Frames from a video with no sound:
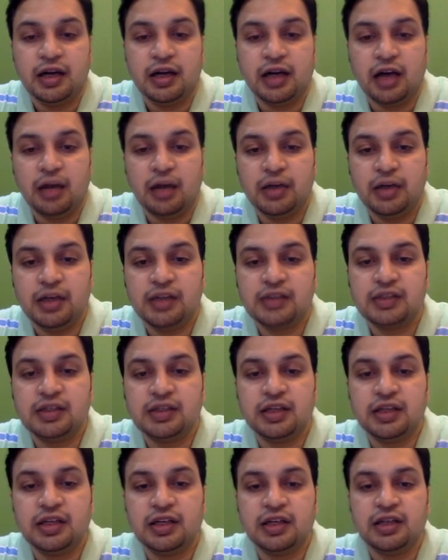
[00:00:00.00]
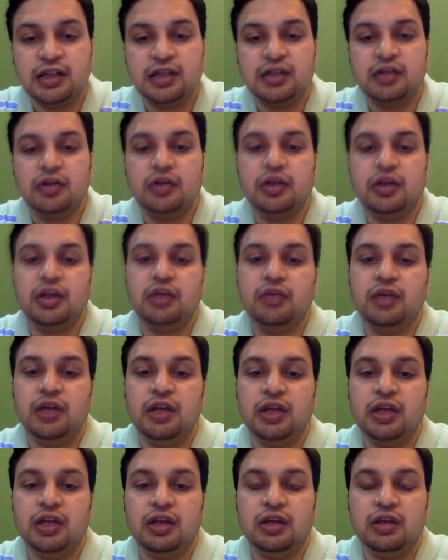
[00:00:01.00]
Dabur is earning return on
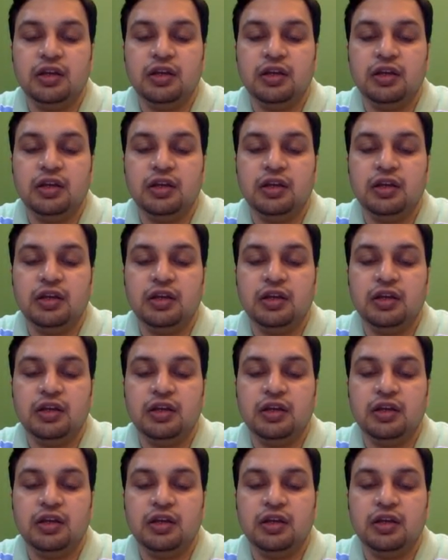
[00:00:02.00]
equity,